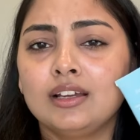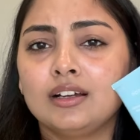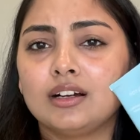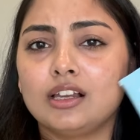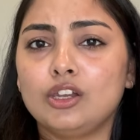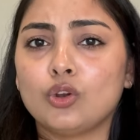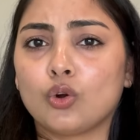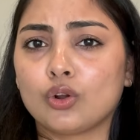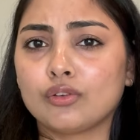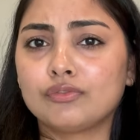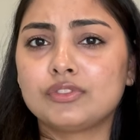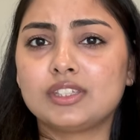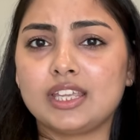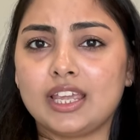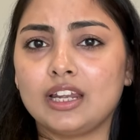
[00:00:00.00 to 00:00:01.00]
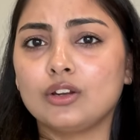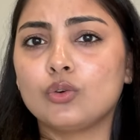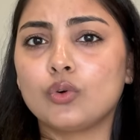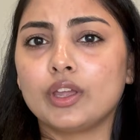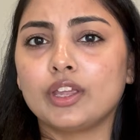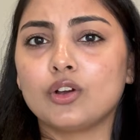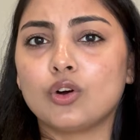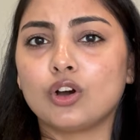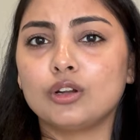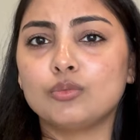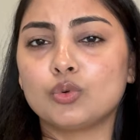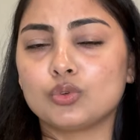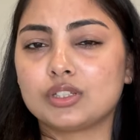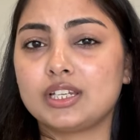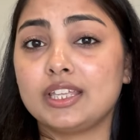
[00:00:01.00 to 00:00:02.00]
a lot of sale going on.
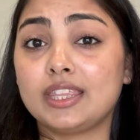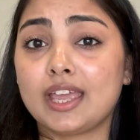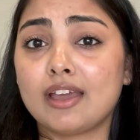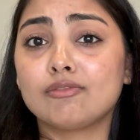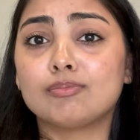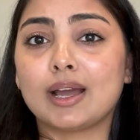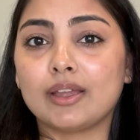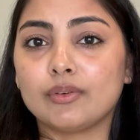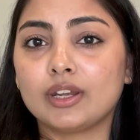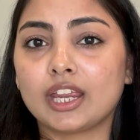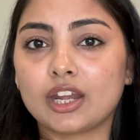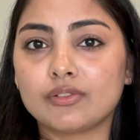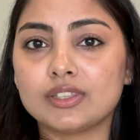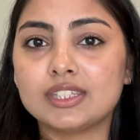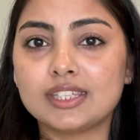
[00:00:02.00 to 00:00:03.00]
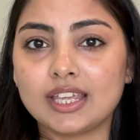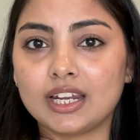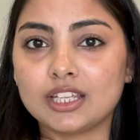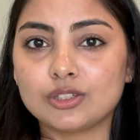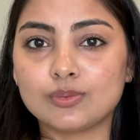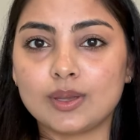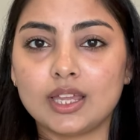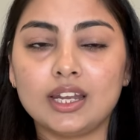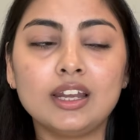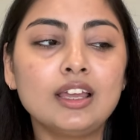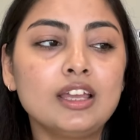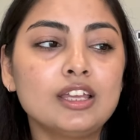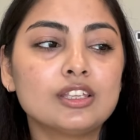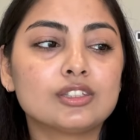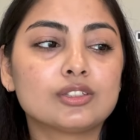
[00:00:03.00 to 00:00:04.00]
Mostly they have buy one get one sale as well,
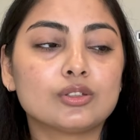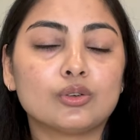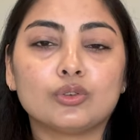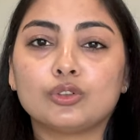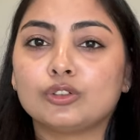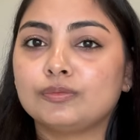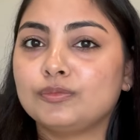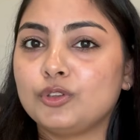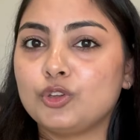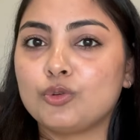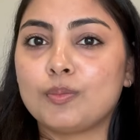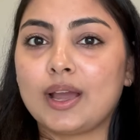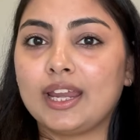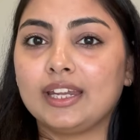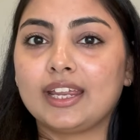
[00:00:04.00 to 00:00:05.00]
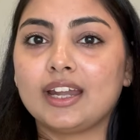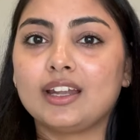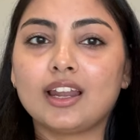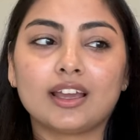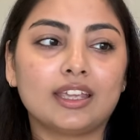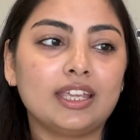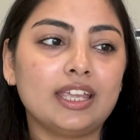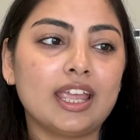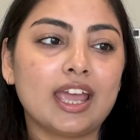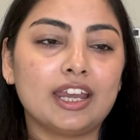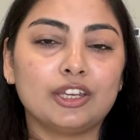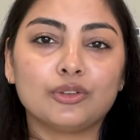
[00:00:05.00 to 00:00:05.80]
so you might get lucky and